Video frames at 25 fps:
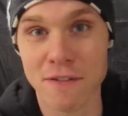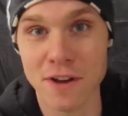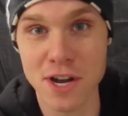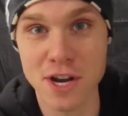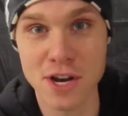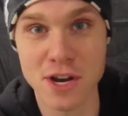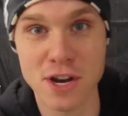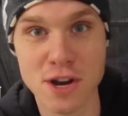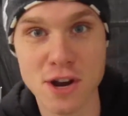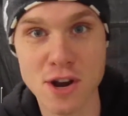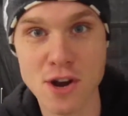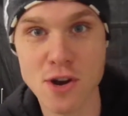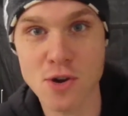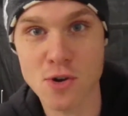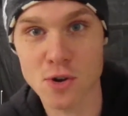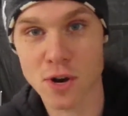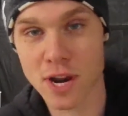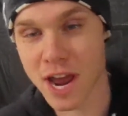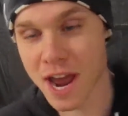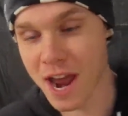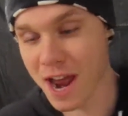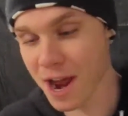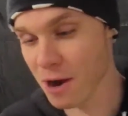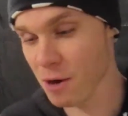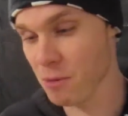a new
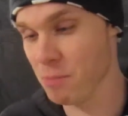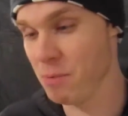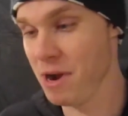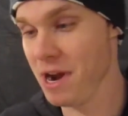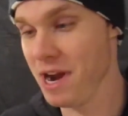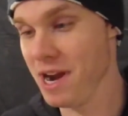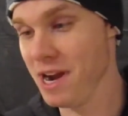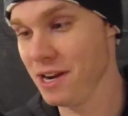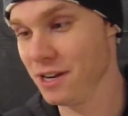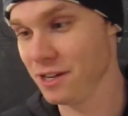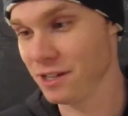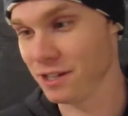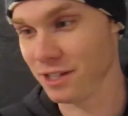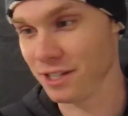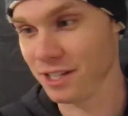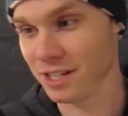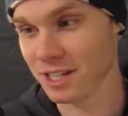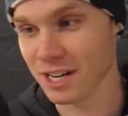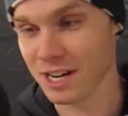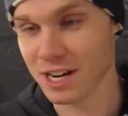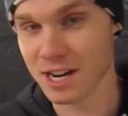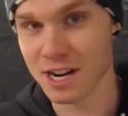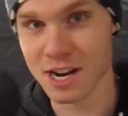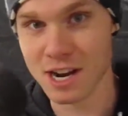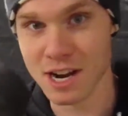cowbell.
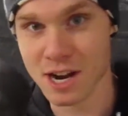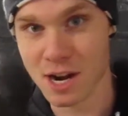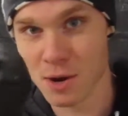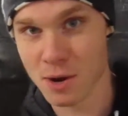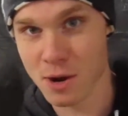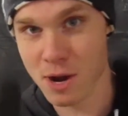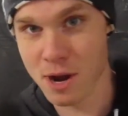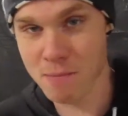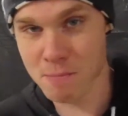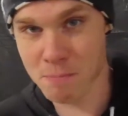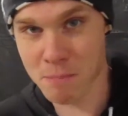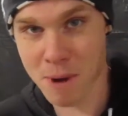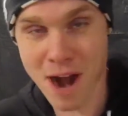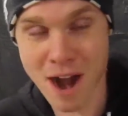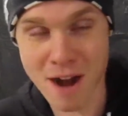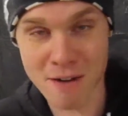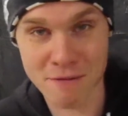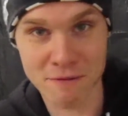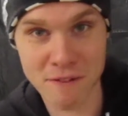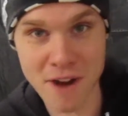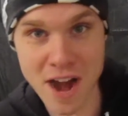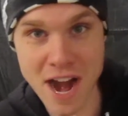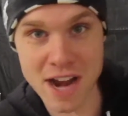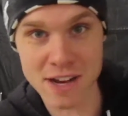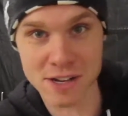And by
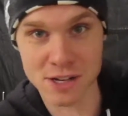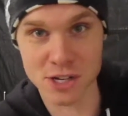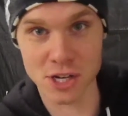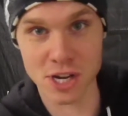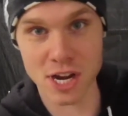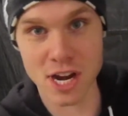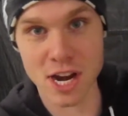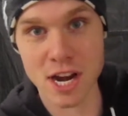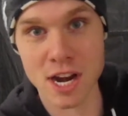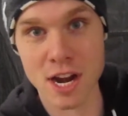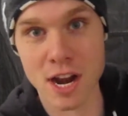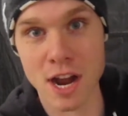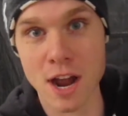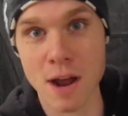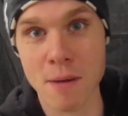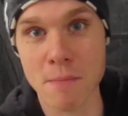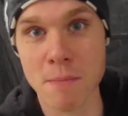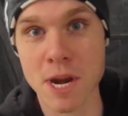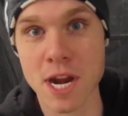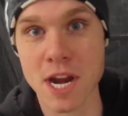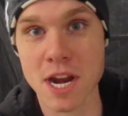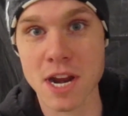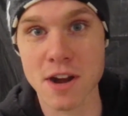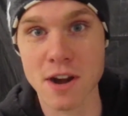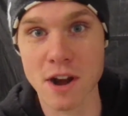fancied, I
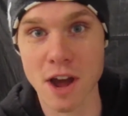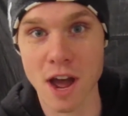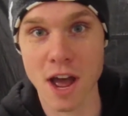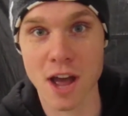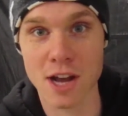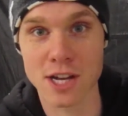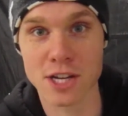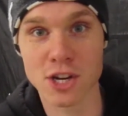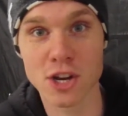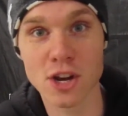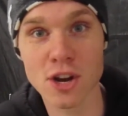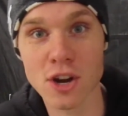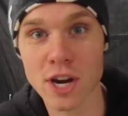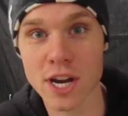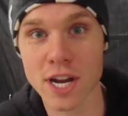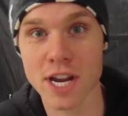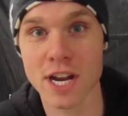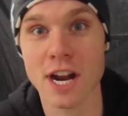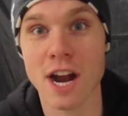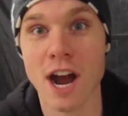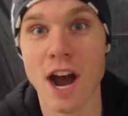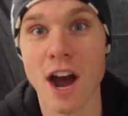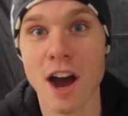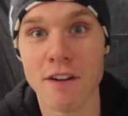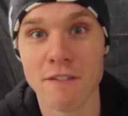mean I took it
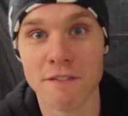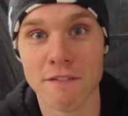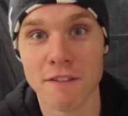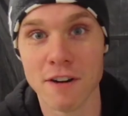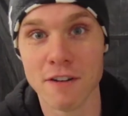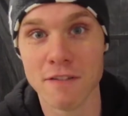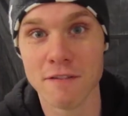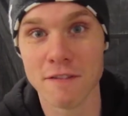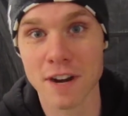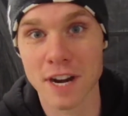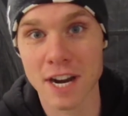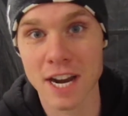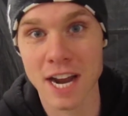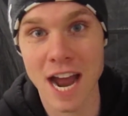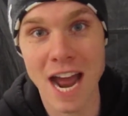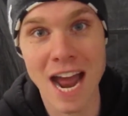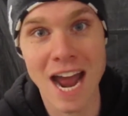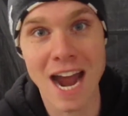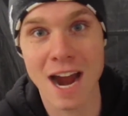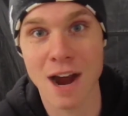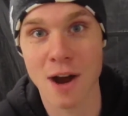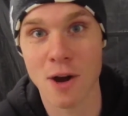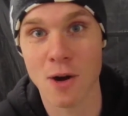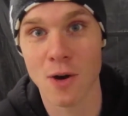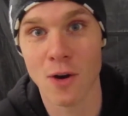off of a
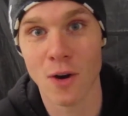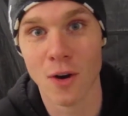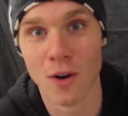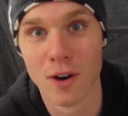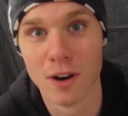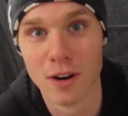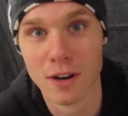cow.